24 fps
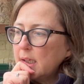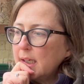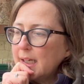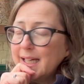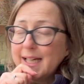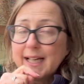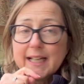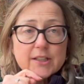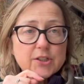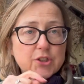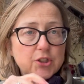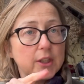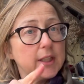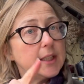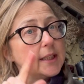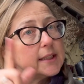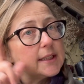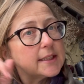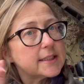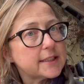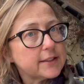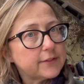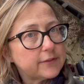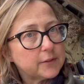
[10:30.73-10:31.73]
actually in a
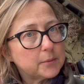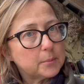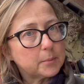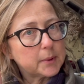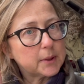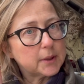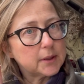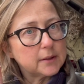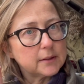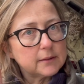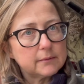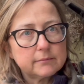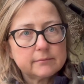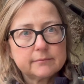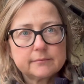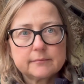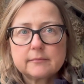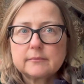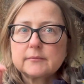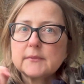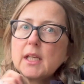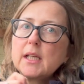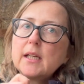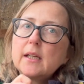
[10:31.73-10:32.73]
different barn.
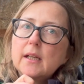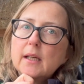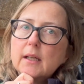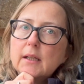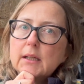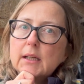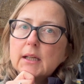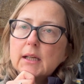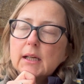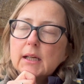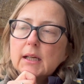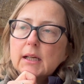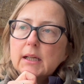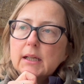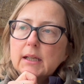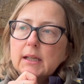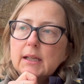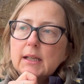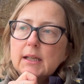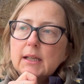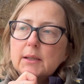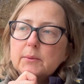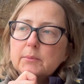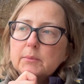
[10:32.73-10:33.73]

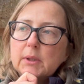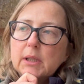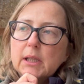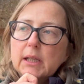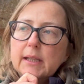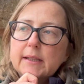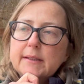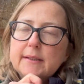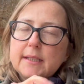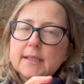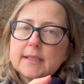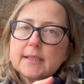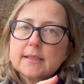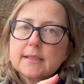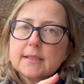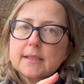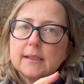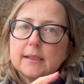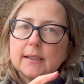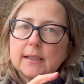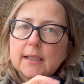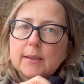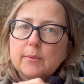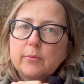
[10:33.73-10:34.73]
And this
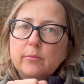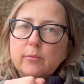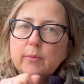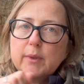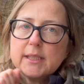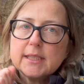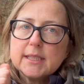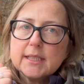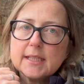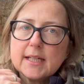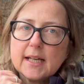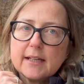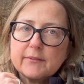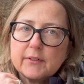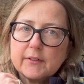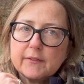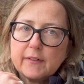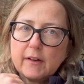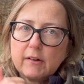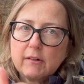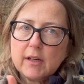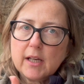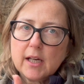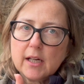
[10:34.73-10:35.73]
time we did have a
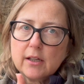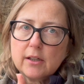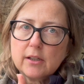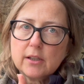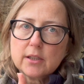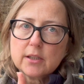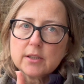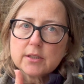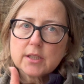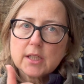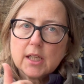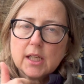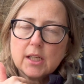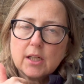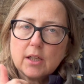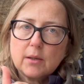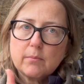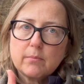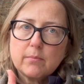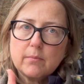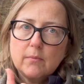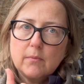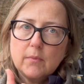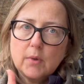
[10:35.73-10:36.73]
very hard and
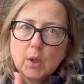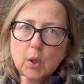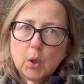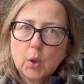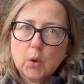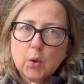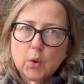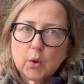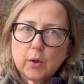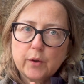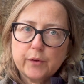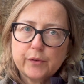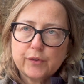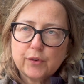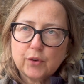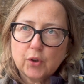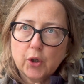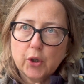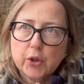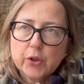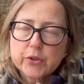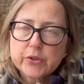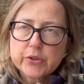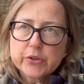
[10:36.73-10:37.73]
long
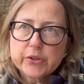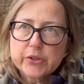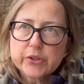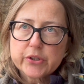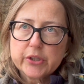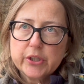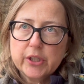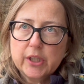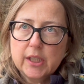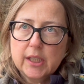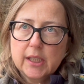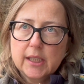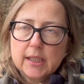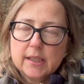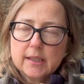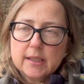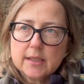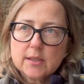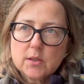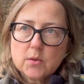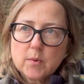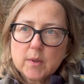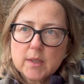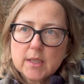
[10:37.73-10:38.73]
frost
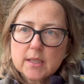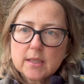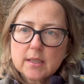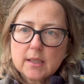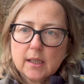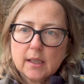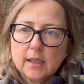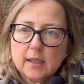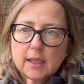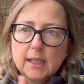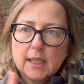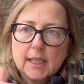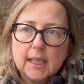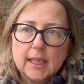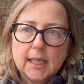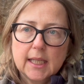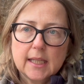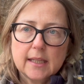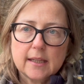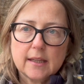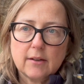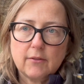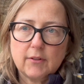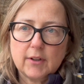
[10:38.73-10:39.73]
this winter.
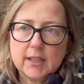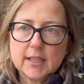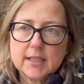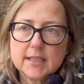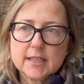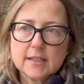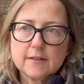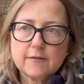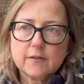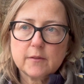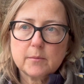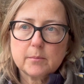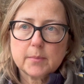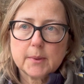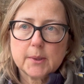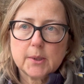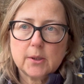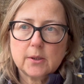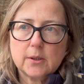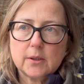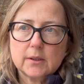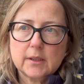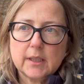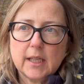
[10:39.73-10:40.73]
They're in a different
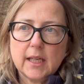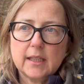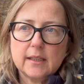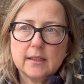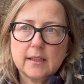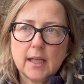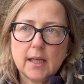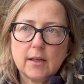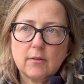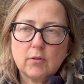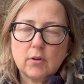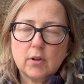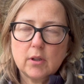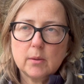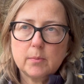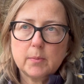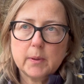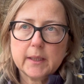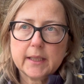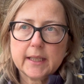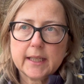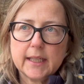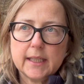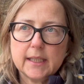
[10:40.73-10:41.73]
barn and they're up
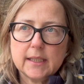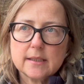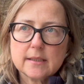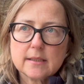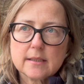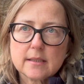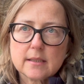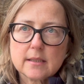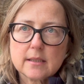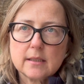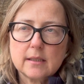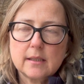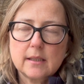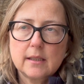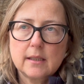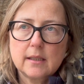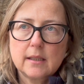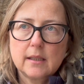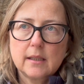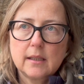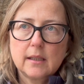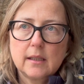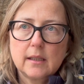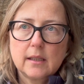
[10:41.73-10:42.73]
against
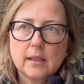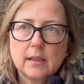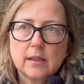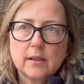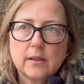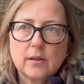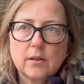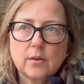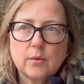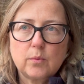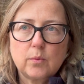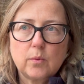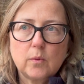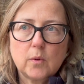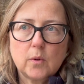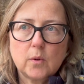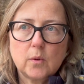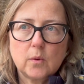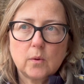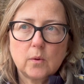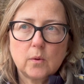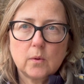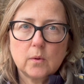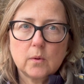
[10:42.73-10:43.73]
the
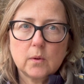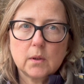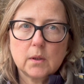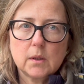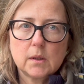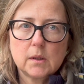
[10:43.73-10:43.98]
wall,